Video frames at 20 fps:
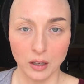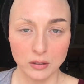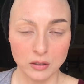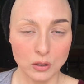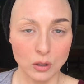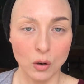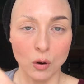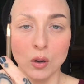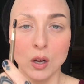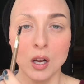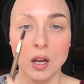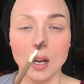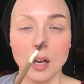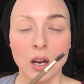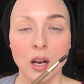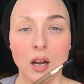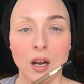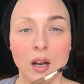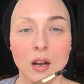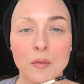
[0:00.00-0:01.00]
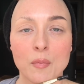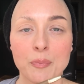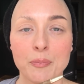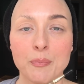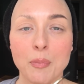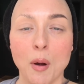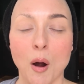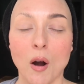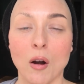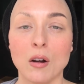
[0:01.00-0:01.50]
So
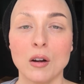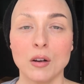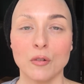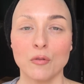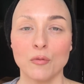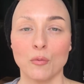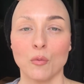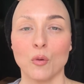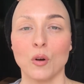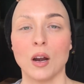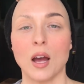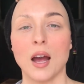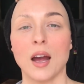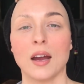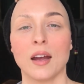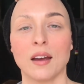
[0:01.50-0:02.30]
part of what I